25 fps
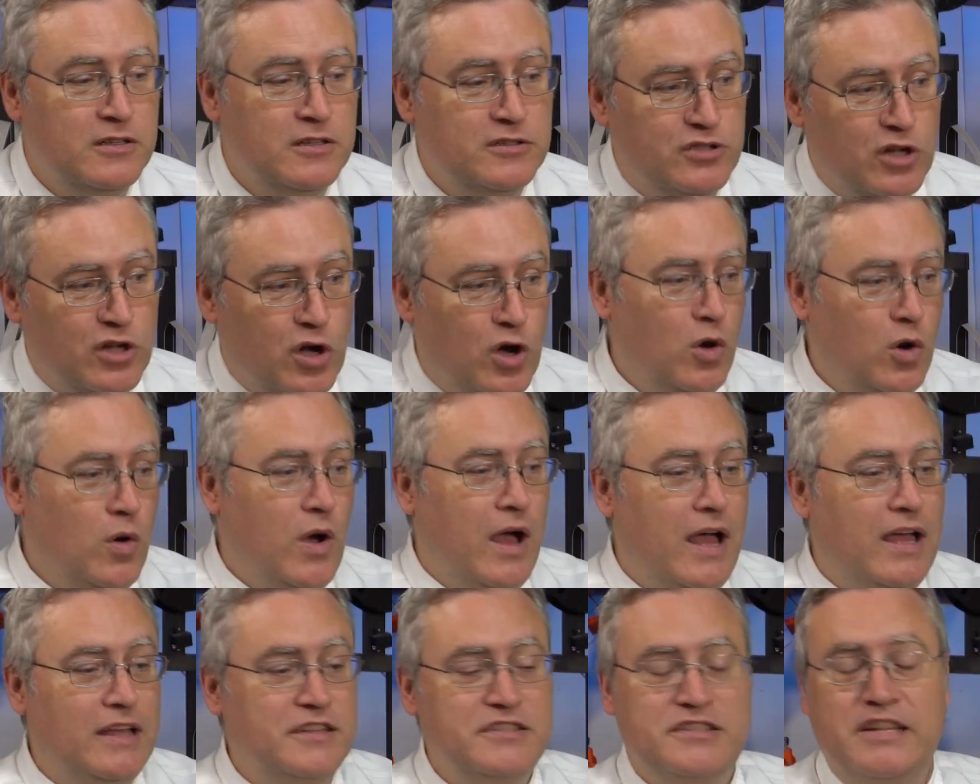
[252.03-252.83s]

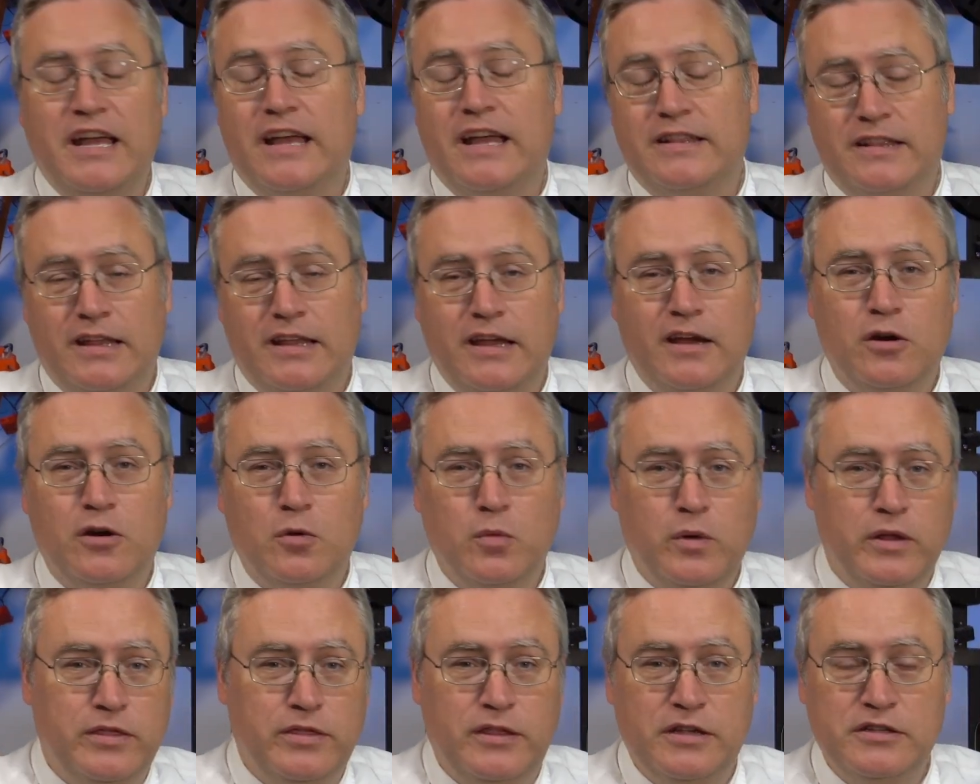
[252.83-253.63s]
So I sat
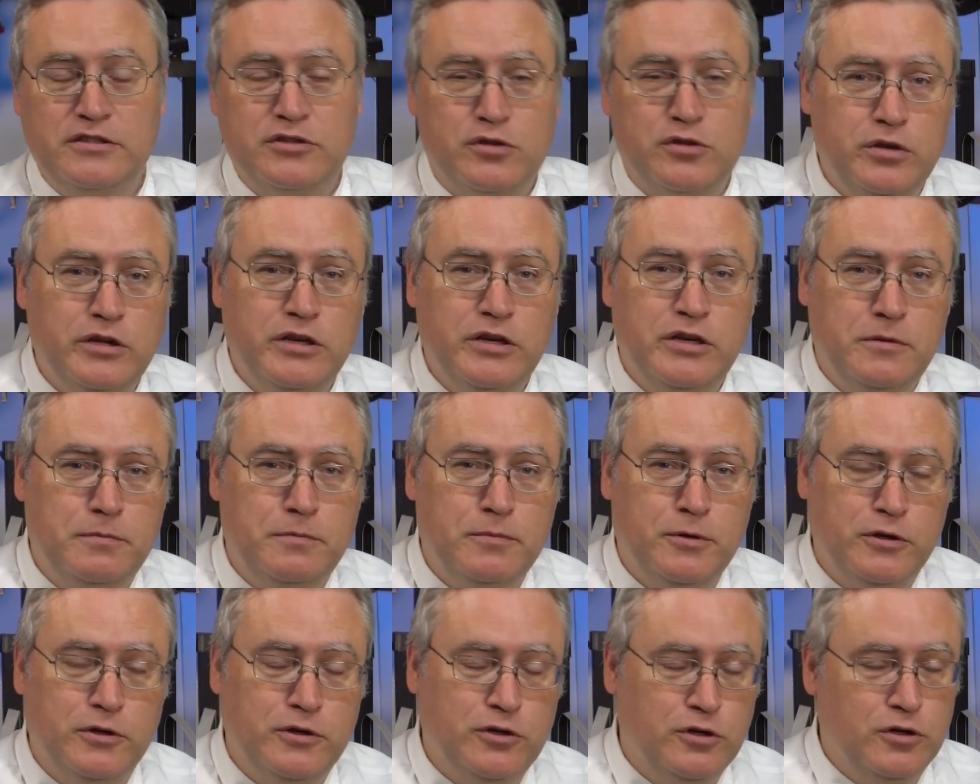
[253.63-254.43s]
there with this
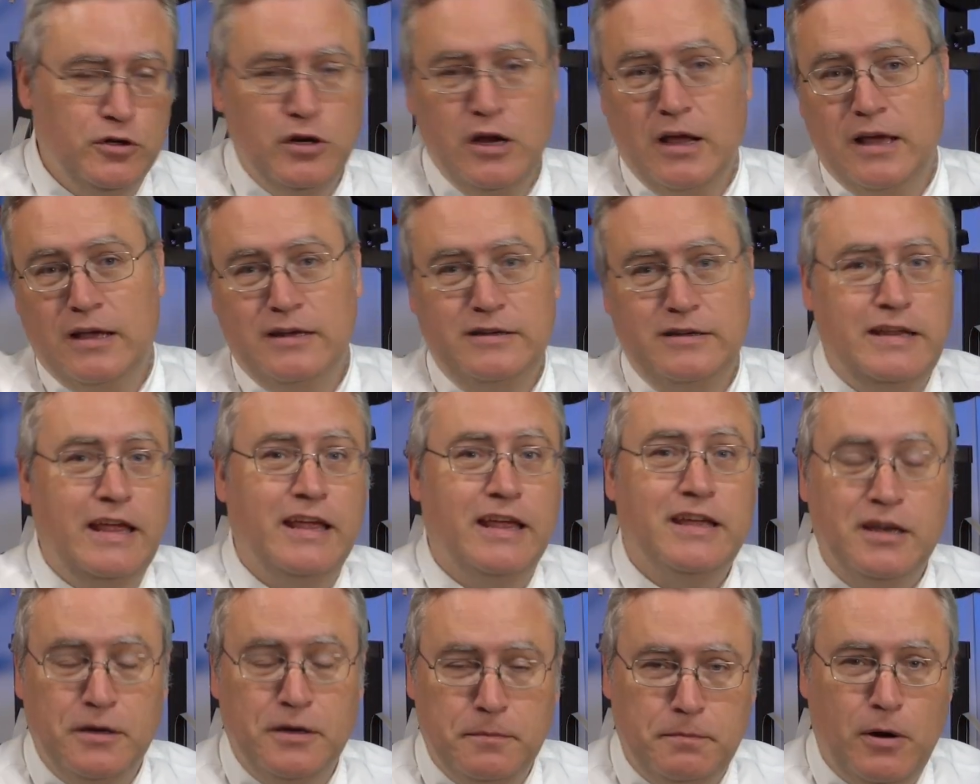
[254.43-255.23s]
3D printer
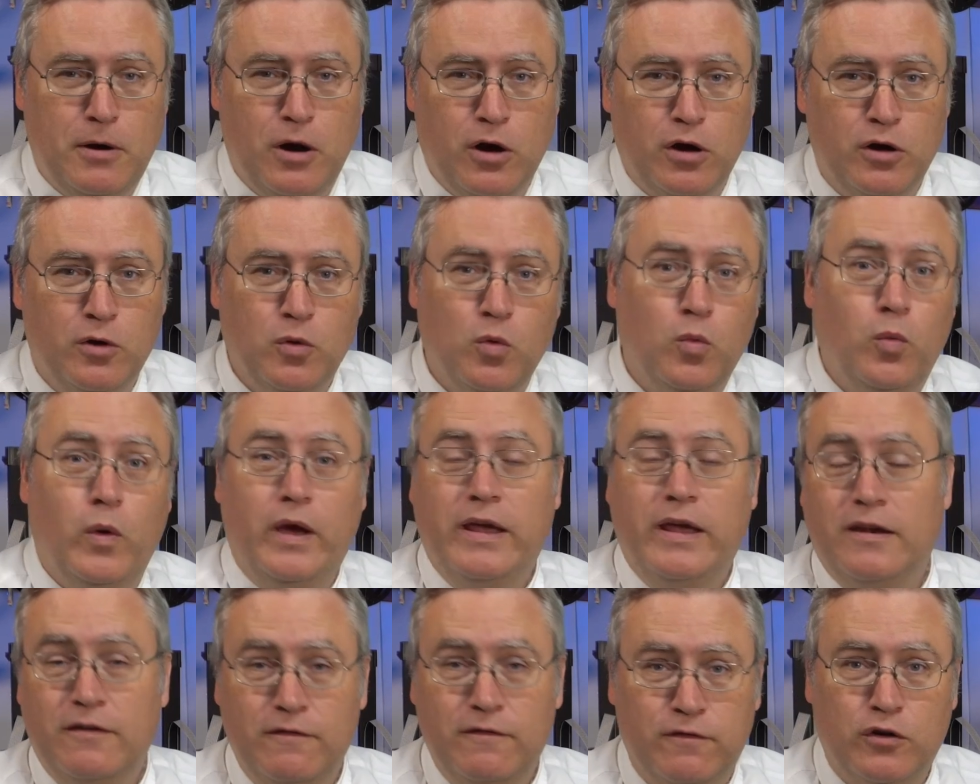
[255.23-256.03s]
taken apart,
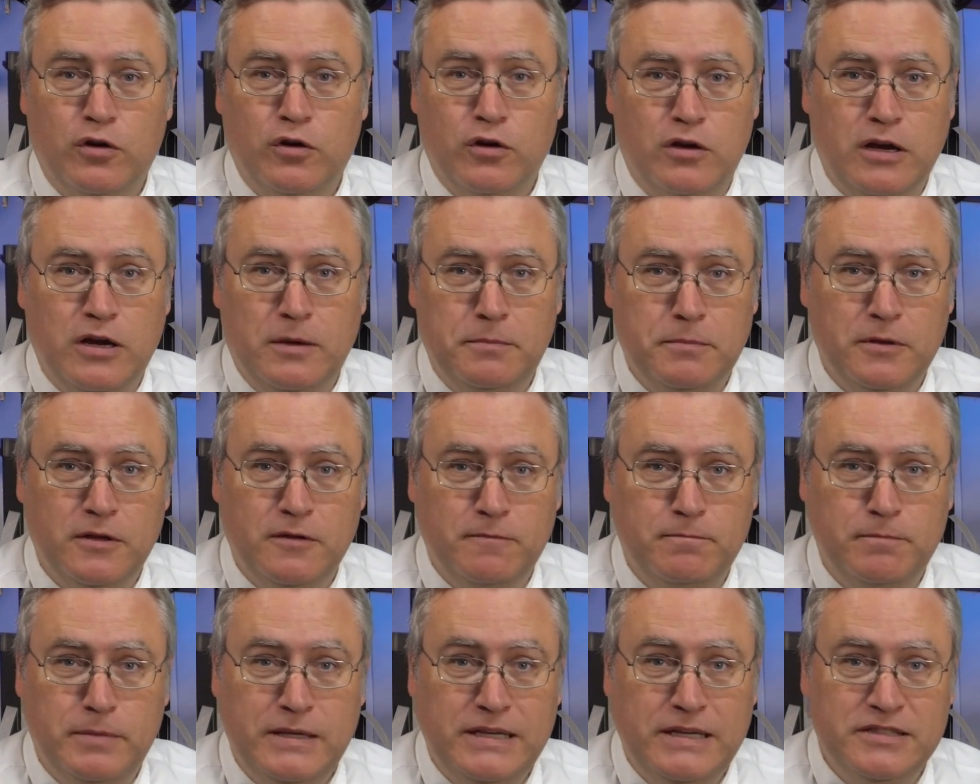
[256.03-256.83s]
waiting for a
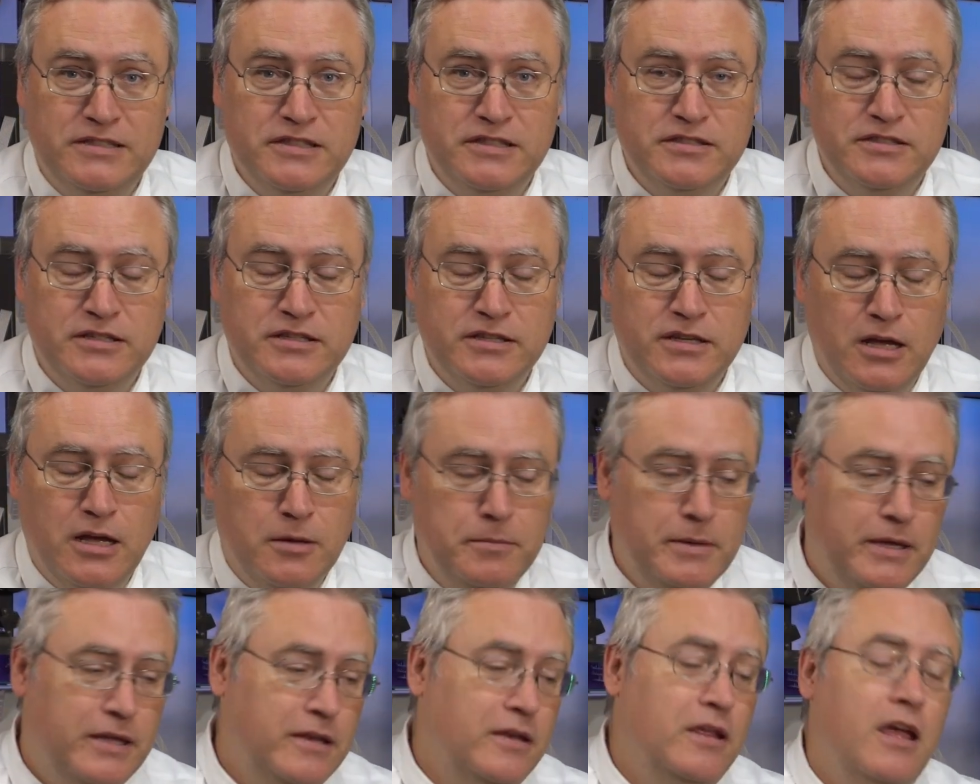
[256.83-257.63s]
couple of pieces to
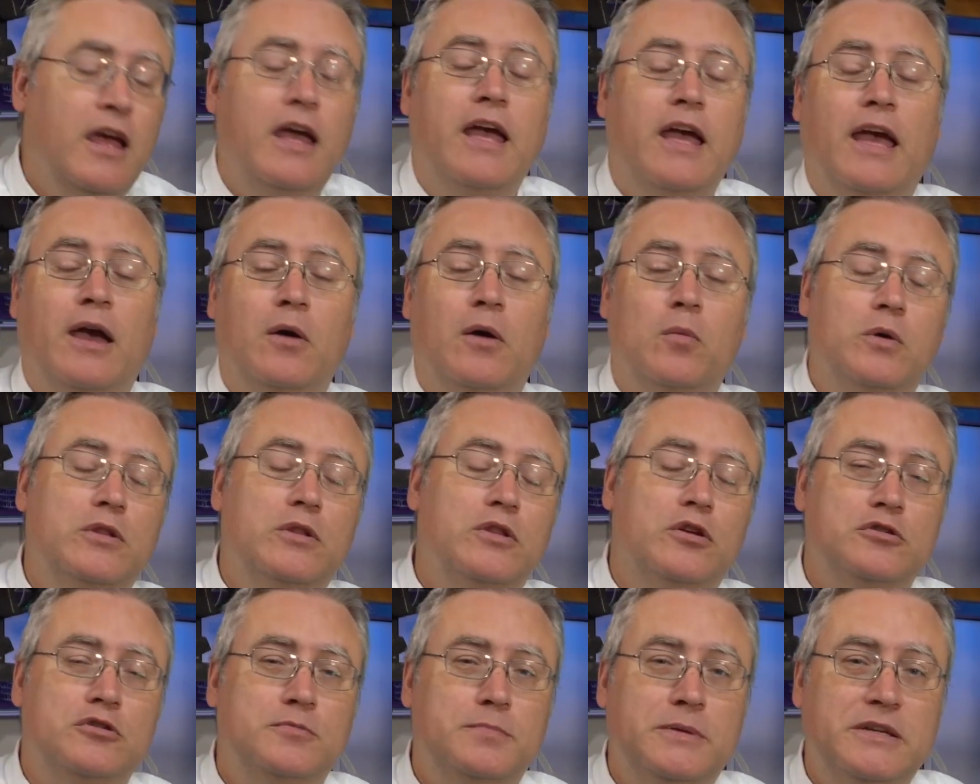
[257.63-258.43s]
come in. And
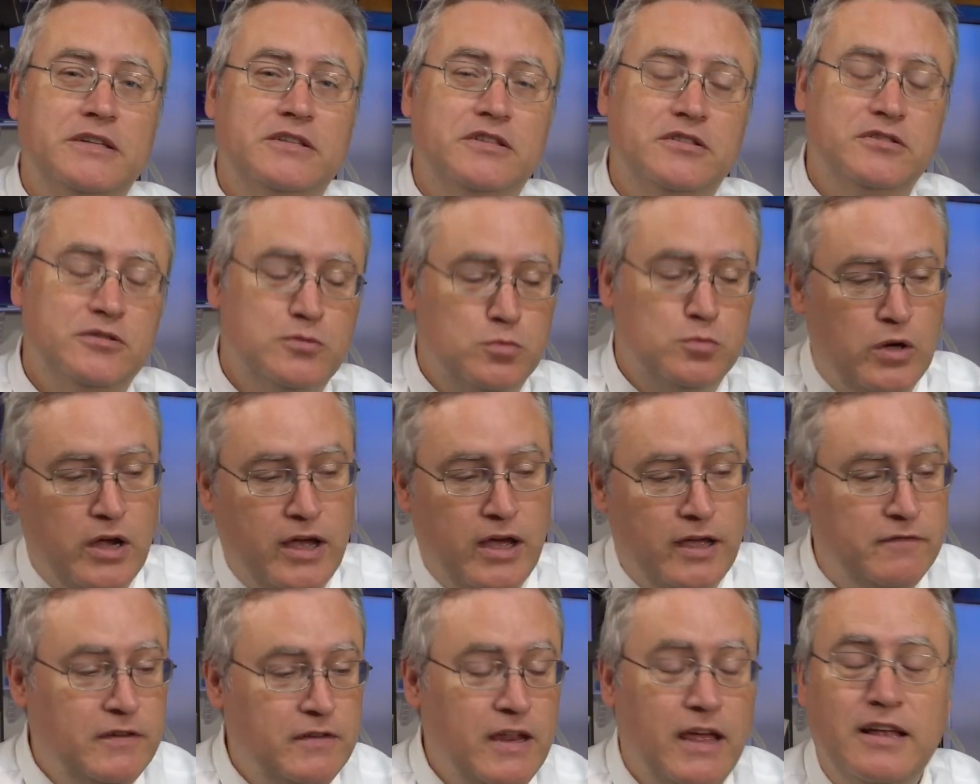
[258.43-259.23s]
when those pieces
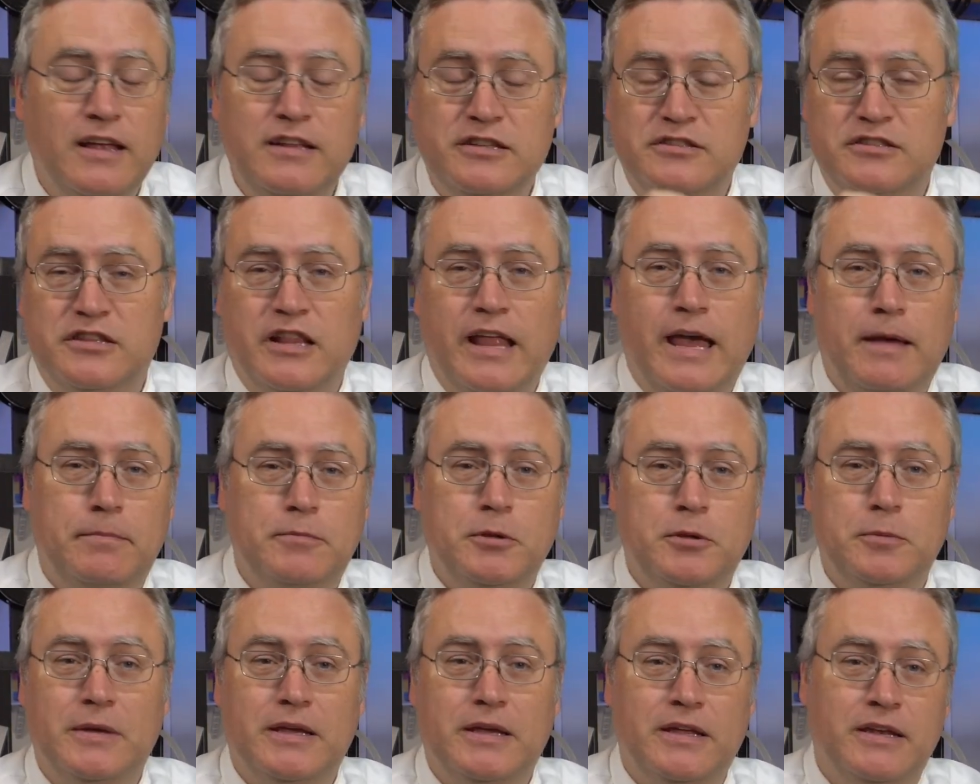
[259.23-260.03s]
arrived,
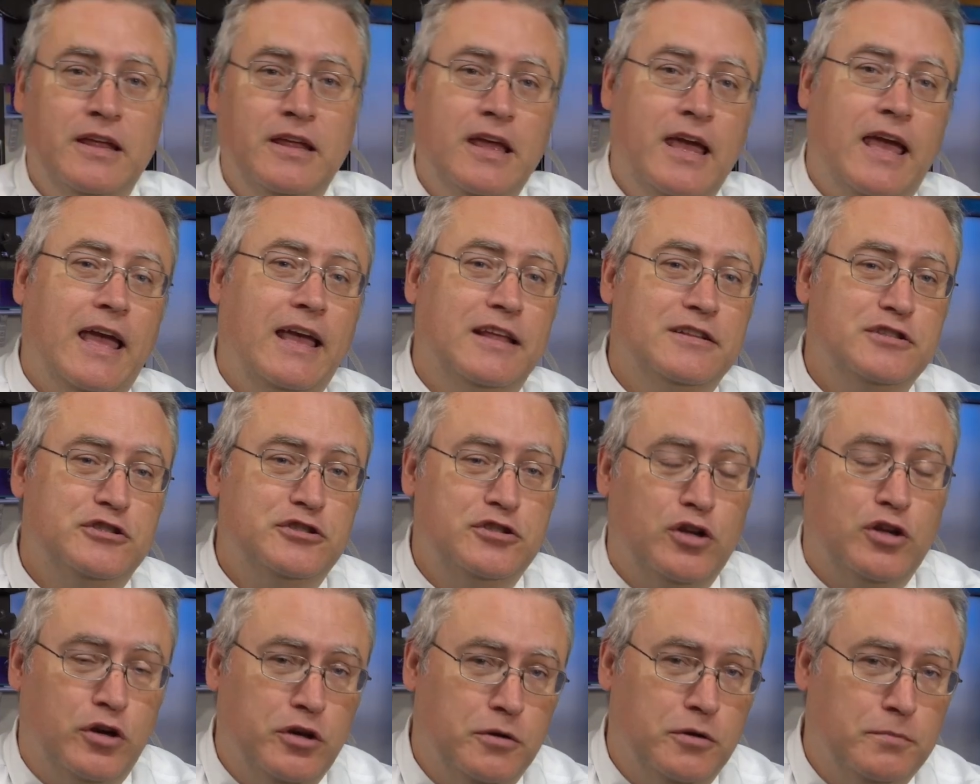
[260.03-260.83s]
slapped them in and
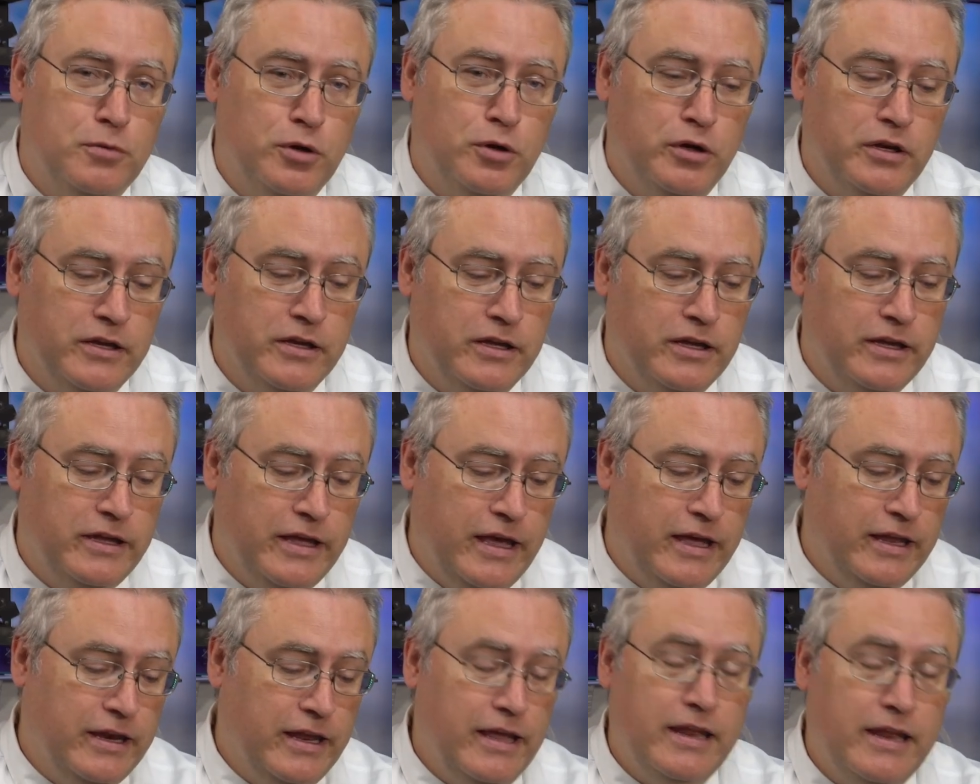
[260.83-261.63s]
started printing
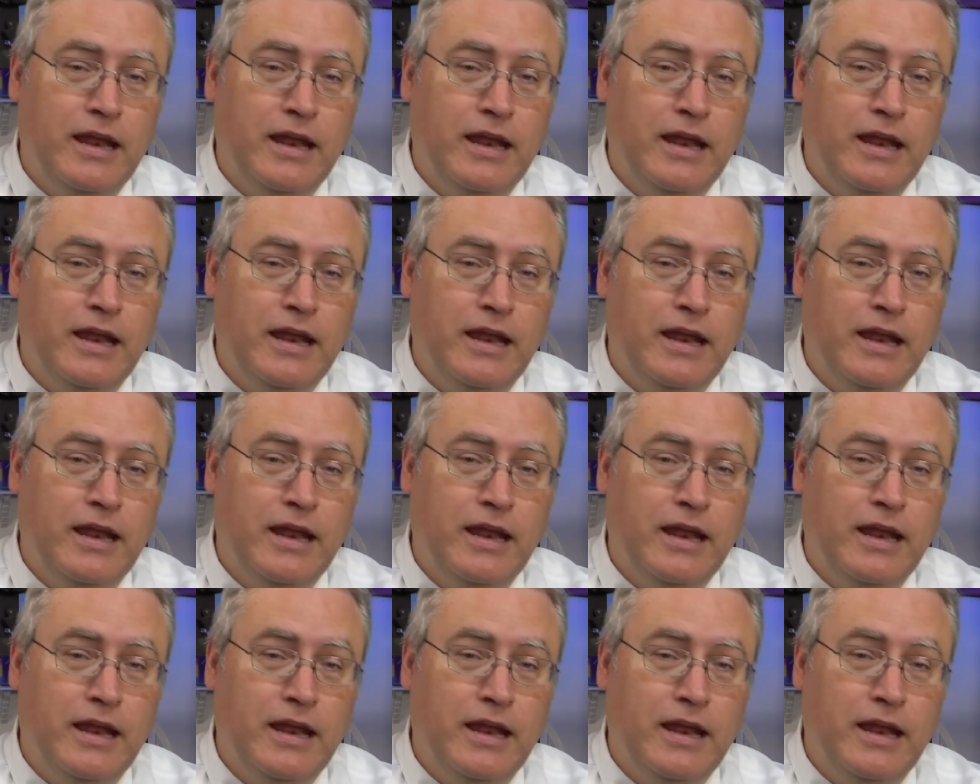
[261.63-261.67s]
again.